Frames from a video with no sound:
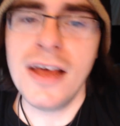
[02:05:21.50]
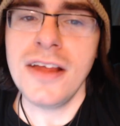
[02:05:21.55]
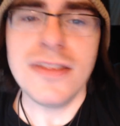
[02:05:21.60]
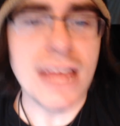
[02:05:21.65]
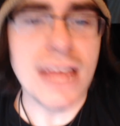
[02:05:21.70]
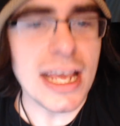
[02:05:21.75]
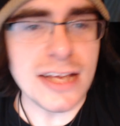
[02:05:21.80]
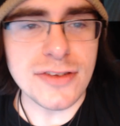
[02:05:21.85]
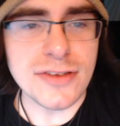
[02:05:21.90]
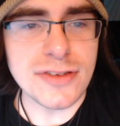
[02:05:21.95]

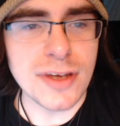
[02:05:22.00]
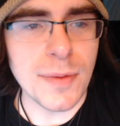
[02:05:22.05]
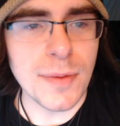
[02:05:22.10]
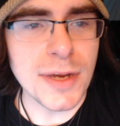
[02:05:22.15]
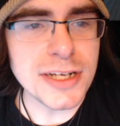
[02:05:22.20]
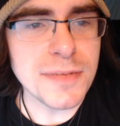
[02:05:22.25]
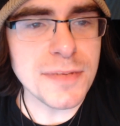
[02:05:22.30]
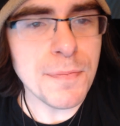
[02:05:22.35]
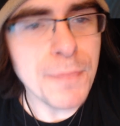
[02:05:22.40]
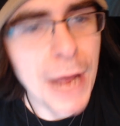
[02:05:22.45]
Thank you so
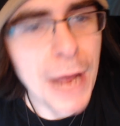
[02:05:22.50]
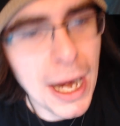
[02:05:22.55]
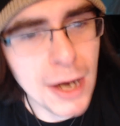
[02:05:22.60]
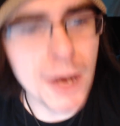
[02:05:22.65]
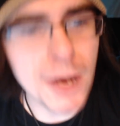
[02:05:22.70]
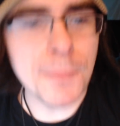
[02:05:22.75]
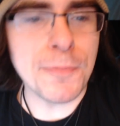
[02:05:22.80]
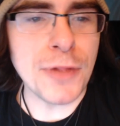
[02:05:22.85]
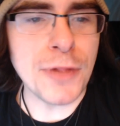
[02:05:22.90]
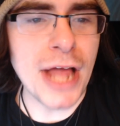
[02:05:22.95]
much.
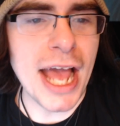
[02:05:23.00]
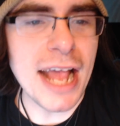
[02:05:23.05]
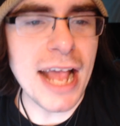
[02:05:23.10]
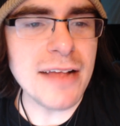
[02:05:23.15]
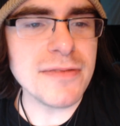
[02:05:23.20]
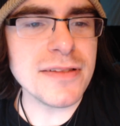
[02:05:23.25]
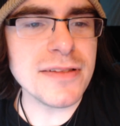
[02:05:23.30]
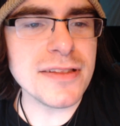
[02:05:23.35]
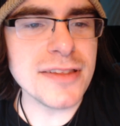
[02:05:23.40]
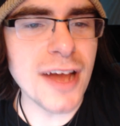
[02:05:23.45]

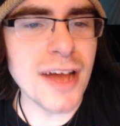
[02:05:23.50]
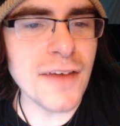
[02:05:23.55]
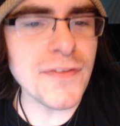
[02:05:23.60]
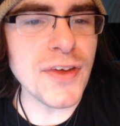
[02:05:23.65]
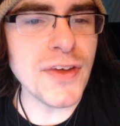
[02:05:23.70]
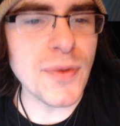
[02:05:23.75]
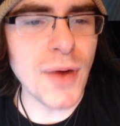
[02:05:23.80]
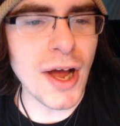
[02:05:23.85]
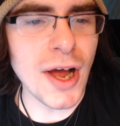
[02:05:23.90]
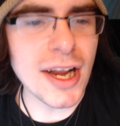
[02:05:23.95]
Paraplay, love
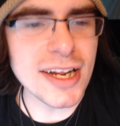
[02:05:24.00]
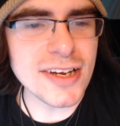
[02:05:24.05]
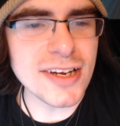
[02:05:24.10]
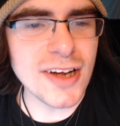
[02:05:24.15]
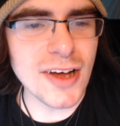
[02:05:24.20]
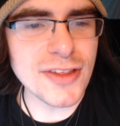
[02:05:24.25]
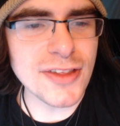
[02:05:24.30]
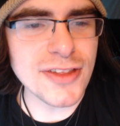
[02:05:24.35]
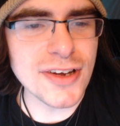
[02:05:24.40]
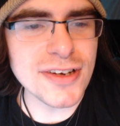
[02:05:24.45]
you, Rotting
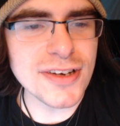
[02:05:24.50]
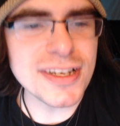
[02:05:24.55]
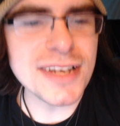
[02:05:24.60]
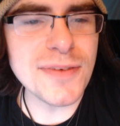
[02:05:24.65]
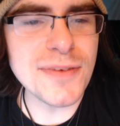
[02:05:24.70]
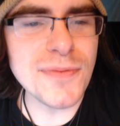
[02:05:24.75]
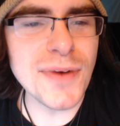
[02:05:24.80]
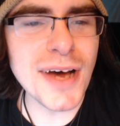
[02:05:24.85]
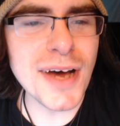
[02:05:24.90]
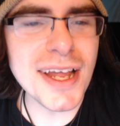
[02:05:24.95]
Doll
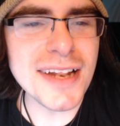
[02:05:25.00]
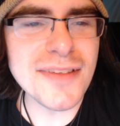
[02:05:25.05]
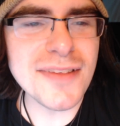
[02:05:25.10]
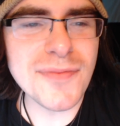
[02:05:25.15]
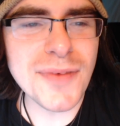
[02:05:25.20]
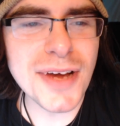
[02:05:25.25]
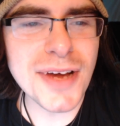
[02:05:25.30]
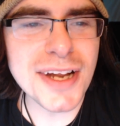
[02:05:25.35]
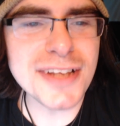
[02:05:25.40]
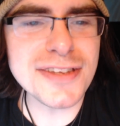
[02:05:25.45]
13.
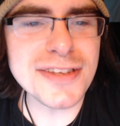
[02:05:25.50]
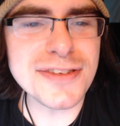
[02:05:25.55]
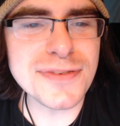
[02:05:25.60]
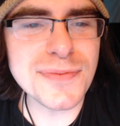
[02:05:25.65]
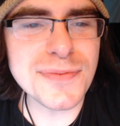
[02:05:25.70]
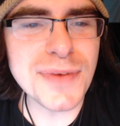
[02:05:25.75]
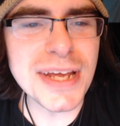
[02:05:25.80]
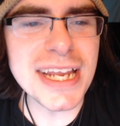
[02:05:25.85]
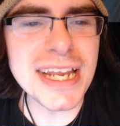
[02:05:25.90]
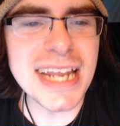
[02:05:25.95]
What a
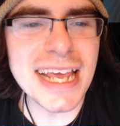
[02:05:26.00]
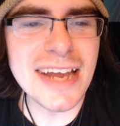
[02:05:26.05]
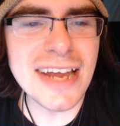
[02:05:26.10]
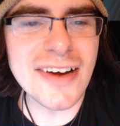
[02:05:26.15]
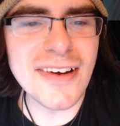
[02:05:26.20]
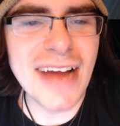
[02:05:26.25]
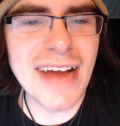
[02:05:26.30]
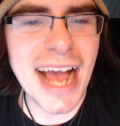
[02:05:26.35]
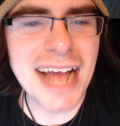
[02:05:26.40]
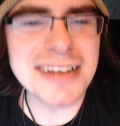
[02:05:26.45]
sweet
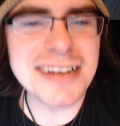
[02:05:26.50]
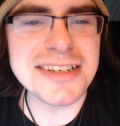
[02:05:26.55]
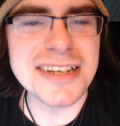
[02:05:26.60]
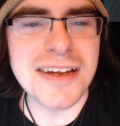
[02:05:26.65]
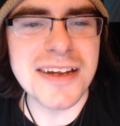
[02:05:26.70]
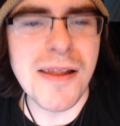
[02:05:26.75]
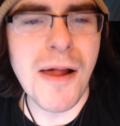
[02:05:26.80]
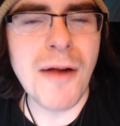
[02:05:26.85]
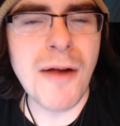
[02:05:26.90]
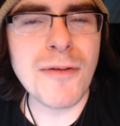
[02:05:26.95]

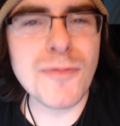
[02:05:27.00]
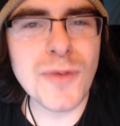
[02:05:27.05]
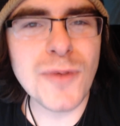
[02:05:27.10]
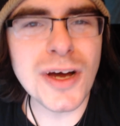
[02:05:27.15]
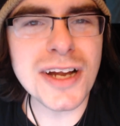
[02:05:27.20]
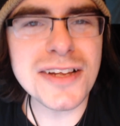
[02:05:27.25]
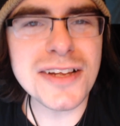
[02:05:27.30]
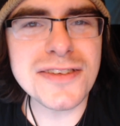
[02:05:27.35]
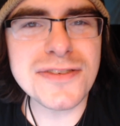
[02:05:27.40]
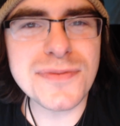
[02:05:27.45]
interaction.
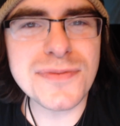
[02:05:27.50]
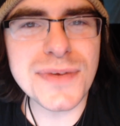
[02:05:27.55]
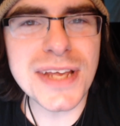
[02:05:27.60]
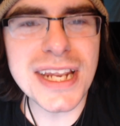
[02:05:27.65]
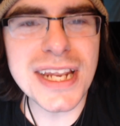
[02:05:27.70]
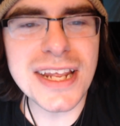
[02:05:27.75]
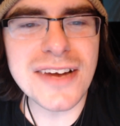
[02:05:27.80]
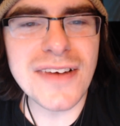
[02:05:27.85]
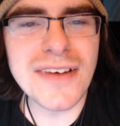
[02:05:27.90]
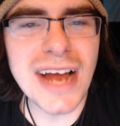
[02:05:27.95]
What a
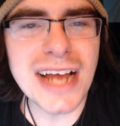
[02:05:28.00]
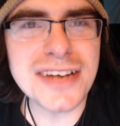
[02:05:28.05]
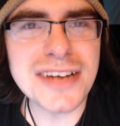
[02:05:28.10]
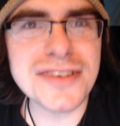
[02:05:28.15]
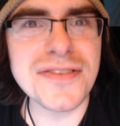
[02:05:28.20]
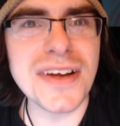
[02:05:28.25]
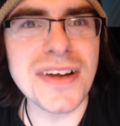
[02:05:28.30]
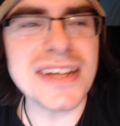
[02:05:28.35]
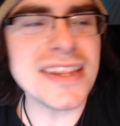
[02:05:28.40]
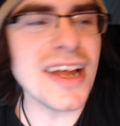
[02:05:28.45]
sweet
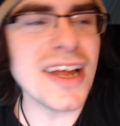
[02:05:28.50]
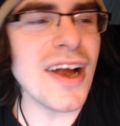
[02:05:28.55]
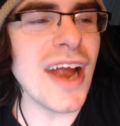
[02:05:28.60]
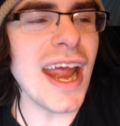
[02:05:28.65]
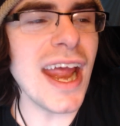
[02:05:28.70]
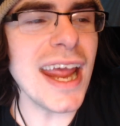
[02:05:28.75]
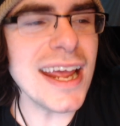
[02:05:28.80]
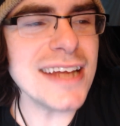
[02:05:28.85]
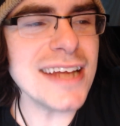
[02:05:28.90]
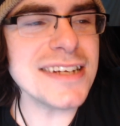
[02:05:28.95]
interaction right there.
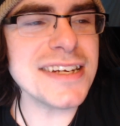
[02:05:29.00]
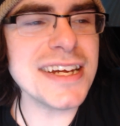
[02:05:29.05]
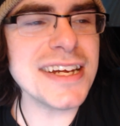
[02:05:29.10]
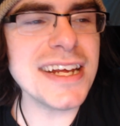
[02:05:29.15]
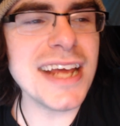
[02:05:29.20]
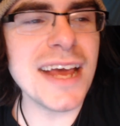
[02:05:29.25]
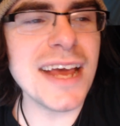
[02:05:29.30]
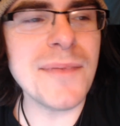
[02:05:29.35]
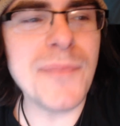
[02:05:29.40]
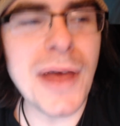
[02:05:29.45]

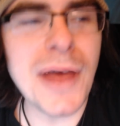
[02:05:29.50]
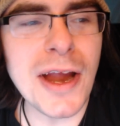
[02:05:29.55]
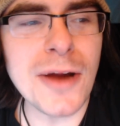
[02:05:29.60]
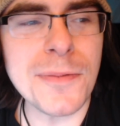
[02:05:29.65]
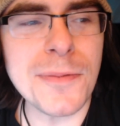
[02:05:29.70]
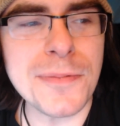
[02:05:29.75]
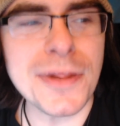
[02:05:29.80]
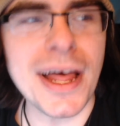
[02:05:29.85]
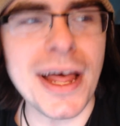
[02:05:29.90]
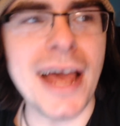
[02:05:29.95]
Angie and
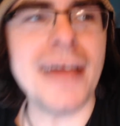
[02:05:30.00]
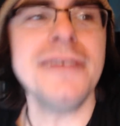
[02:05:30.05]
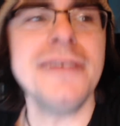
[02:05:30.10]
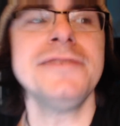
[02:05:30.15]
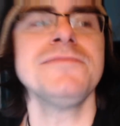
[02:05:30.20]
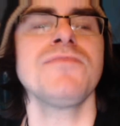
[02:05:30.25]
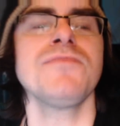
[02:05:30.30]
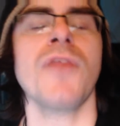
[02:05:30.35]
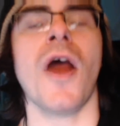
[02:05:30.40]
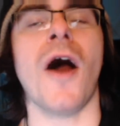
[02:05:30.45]
Paraplay
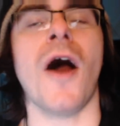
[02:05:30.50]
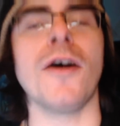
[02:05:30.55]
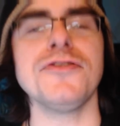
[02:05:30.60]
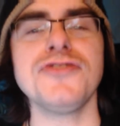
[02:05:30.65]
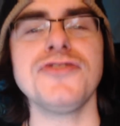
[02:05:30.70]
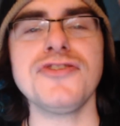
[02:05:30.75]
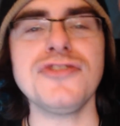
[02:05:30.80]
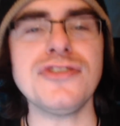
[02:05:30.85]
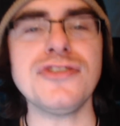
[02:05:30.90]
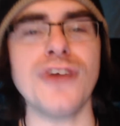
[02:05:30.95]
are
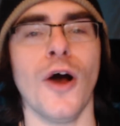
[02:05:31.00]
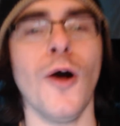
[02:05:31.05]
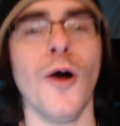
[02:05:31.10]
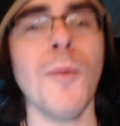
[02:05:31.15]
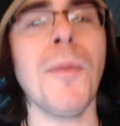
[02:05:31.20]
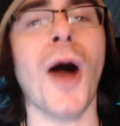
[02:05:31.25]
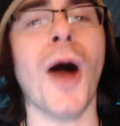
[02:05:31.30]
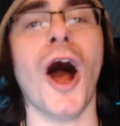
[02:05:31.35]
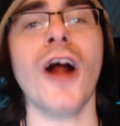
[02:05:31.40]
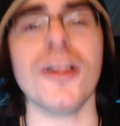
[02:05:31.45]
so
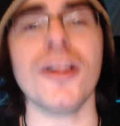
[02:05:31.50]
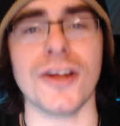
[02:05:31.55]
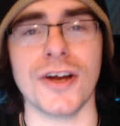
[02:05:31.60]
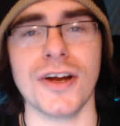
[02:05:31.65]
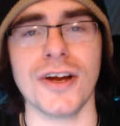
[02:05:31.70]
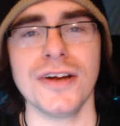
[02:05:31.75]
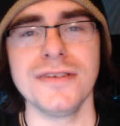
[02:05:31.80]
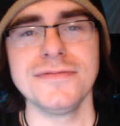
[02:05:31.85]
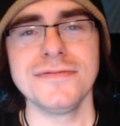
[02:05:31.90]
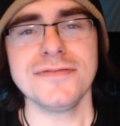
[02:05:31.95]

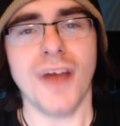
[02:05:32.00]
baller.